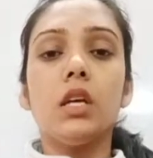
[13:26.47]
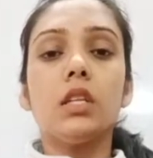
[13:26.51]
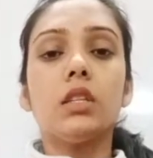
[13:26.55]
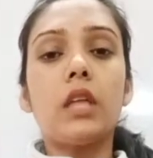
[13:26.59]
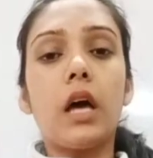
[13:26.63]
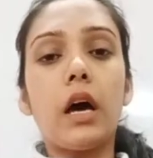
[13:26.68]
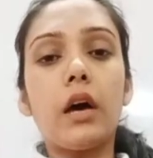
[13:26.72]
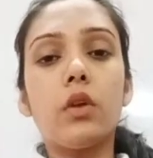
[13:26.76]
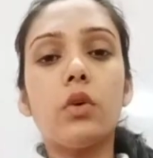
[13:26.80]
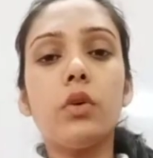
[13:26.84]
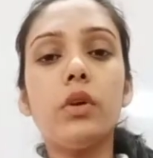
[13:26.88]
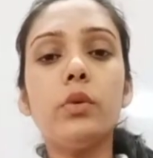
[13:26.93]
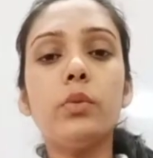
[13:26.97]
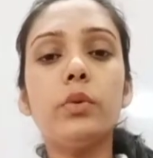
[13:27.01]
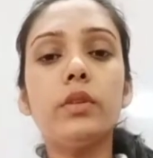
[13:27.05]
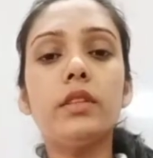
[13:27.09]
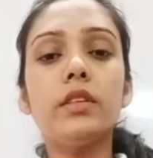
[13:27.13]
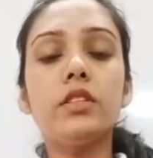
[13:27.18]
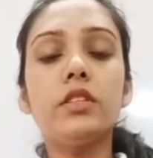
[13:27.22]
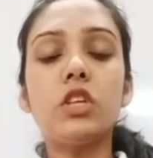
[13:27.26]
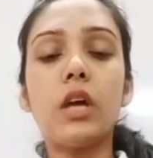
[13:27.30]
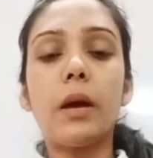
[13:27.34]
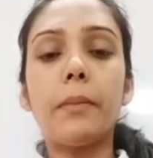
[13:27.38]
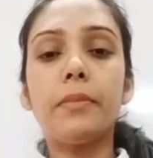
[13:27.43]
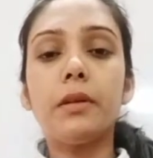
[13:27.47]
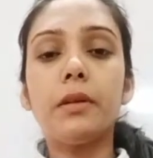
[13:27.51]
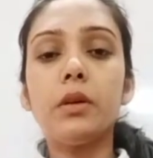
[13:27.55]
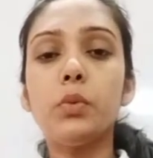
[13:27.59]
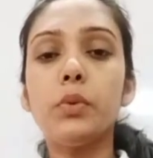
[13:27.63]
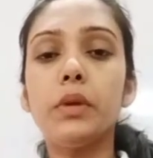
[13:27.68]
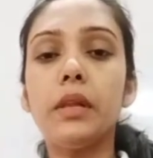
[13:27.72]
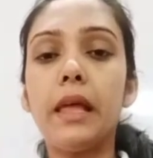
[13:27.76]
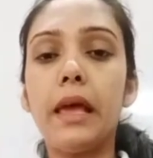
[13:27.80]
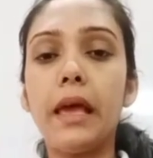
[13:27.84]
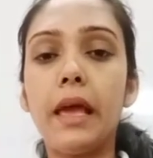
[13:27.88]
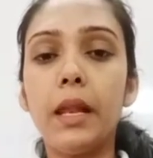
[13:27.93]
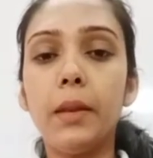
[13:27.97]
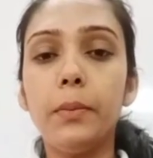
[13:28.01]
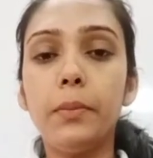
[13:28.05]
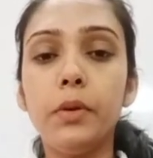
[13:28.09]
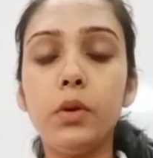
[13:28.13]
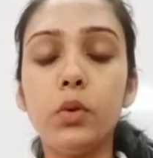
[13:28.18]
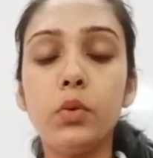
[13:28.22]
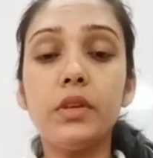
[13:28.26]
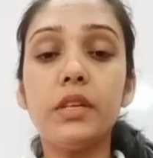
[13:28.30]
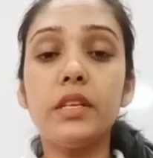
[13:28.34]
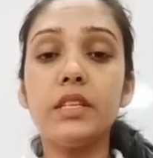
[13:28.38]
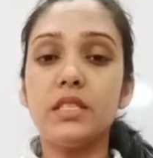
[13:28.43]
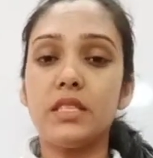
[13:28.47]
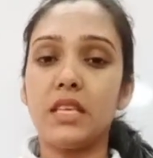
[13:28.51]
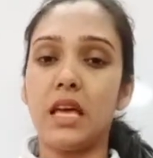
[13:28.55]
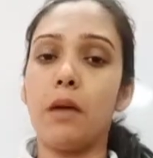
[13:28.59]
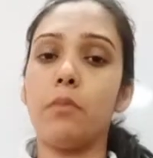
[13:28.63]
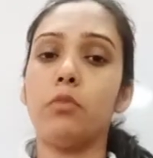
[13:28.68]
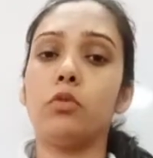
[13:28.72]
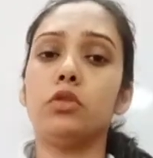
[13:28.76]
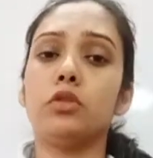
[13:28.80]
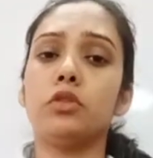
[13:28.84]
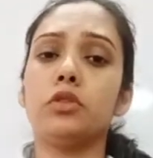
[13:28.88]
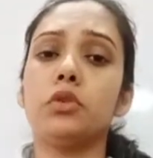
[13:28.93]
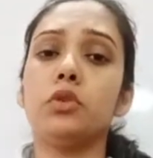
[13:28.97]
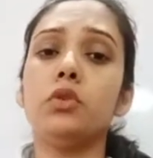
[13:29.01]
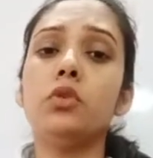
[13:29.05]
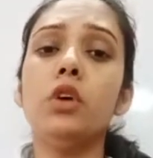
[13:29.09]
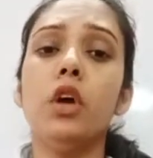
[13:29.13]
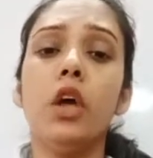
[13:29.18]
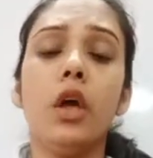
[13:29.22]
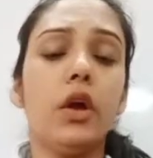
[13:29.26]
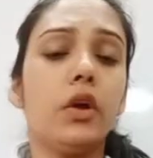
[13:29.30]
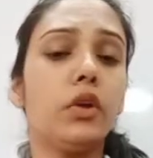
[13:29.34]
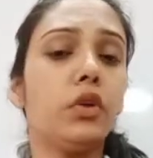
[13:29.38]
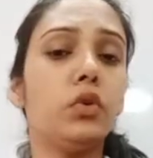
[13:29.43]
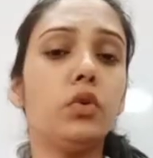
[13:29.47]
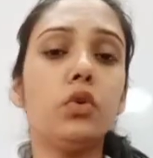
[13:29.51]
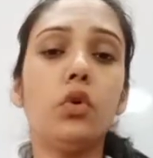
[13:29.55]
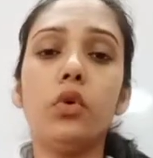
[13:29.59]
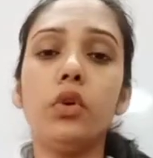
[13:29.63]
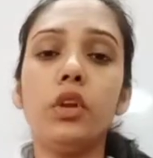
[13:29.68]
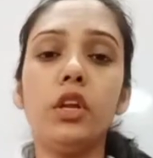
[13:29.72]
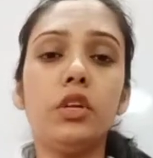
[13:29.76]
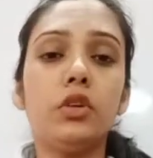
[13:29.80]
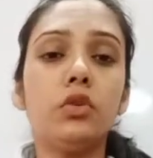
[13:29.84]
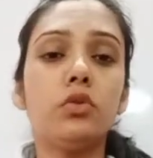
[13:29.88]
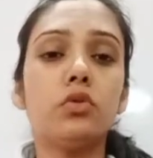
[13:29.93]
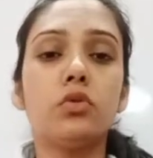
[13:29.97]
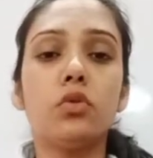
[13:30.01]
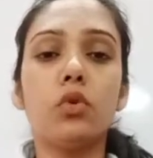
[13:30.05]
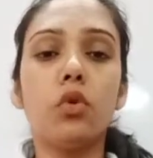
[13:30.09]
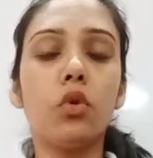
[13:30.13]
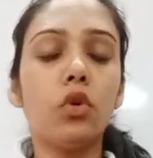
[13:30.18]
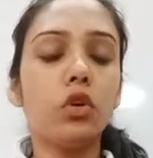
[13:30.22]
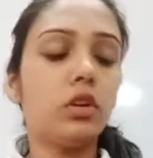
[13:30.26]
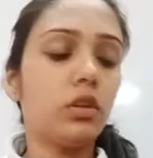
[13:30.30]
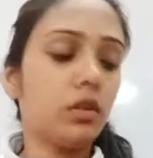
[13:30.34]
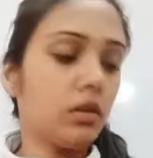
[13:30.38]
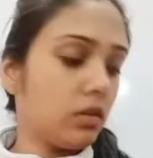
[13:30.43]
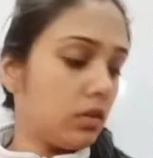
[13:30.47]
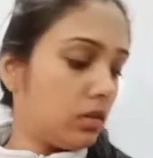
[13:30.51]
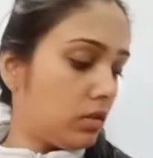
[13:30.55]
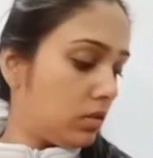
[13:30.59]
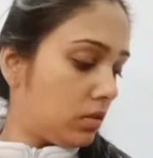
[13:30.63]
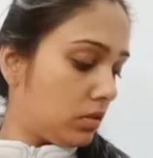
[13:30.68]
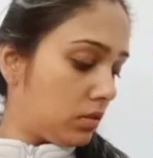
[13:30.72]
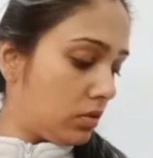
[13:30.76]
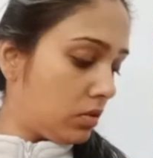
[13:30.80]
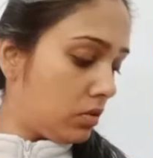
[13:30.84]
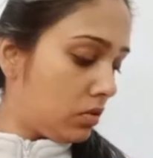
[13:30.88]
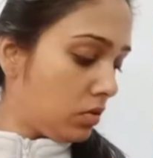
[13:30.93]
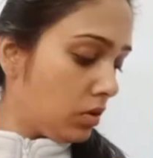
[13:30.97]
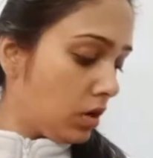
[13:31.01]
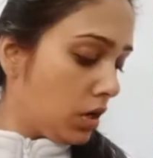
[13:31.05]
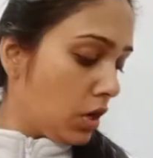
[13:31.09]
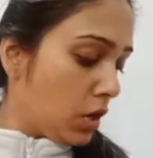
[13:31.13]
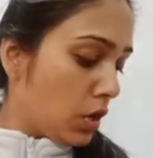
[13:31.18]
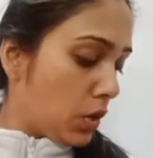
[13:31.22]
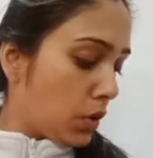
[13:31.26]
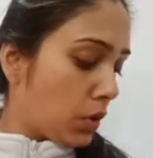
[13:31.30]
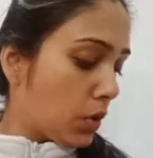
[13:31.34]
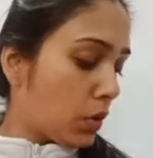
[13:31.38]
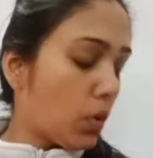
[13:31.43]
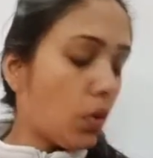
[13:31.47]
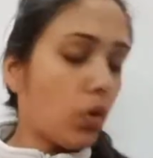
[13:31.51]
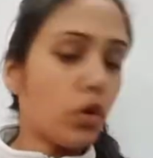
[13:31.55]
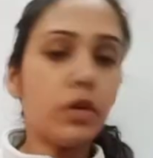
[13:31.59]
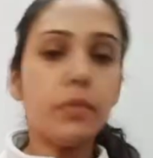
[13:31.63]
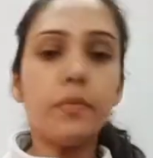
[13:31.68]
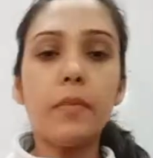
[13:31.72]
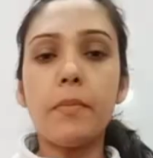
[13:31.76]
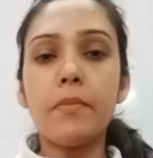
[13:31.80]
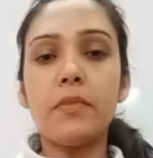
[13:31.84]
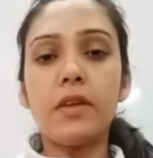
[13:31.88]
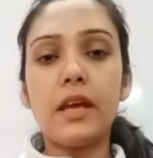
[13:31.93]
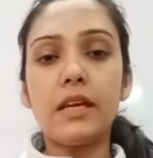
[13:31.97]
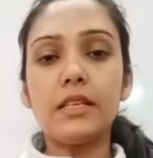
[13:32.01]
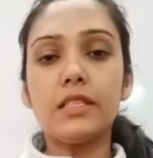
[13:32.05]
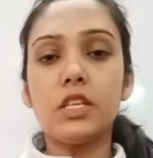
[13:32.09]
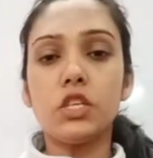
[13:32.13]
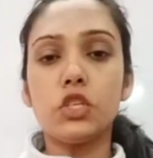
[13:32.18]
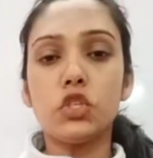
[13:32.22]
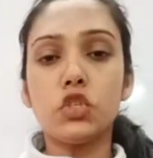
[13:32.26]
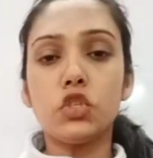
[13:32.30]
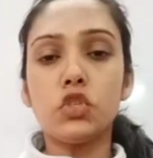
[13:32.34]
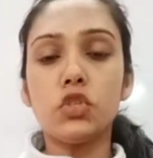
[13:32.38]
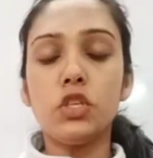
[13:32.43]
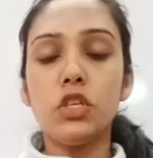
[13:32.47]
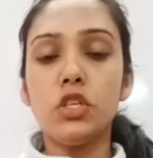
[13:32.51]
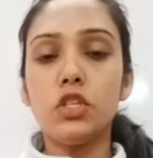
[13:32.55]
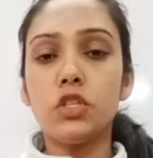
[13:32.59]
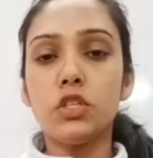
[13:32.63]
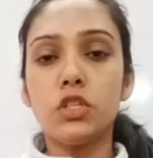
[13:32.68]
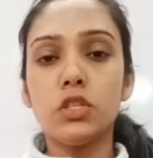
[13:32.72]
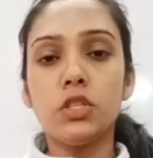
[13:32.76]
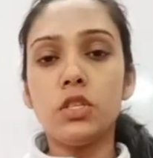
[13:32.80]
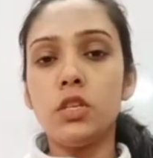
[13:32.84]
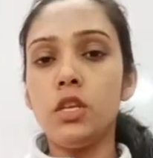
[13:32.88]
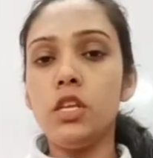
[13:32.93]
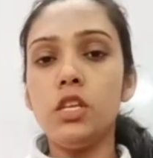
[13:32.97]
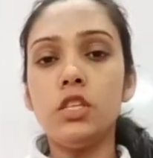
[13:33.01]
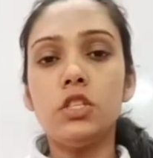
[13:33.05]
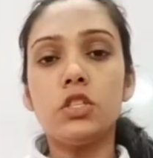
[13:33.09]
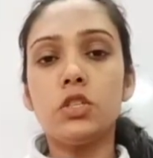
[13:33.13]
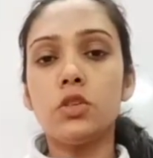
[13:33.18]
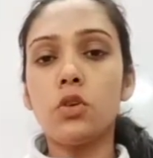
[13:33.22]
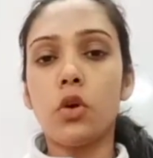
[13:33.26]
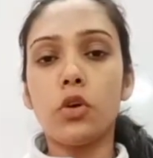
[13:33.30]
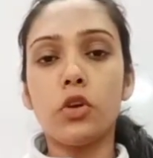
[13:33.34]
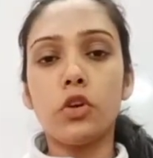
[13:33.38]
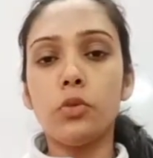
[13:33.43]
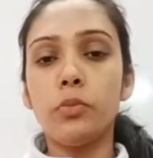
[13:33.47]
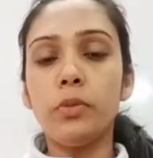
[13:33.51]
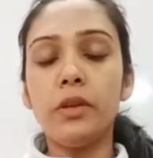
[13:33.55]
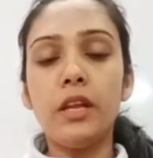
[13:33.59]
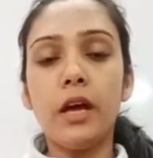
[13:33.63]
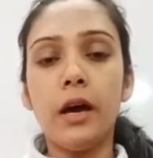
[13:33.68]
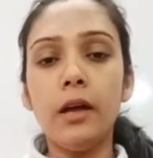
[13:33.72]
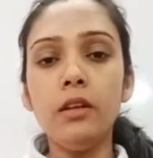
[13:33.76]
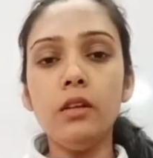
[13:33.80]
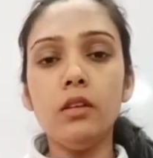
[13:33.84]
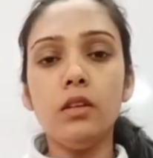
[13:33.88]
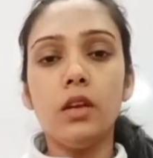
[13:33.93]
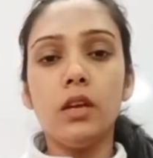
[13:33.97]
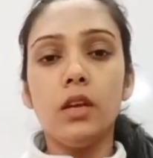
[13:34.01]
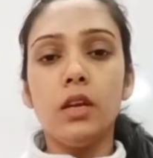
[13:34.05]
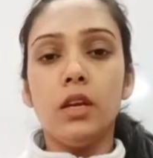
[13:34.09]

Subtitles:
Thoroughing with the chapter will help you in exam also. You don't need to rote memorization needs not to be done.